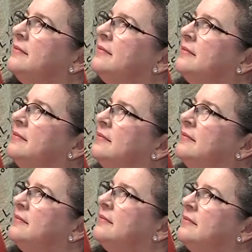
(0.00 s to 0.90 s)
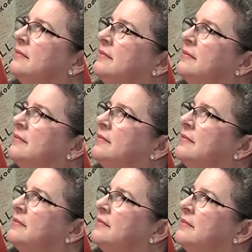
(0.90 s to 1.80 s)

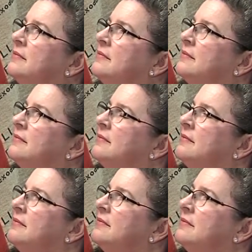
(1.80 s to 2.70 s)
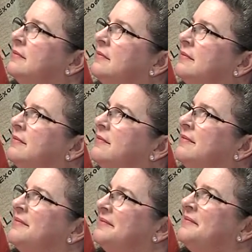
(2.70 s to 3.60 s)

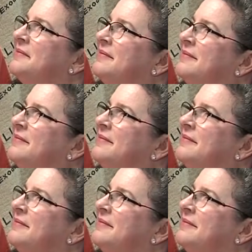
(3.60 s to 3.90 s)
[no speech]